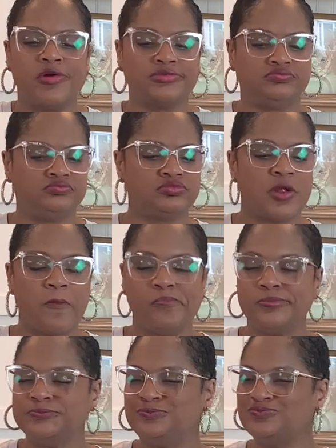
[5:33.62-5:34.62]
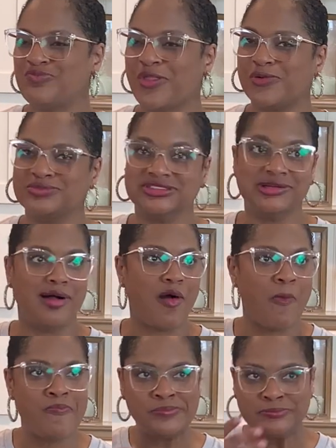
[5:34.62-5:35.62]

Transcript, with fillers: Mm. Oh my God.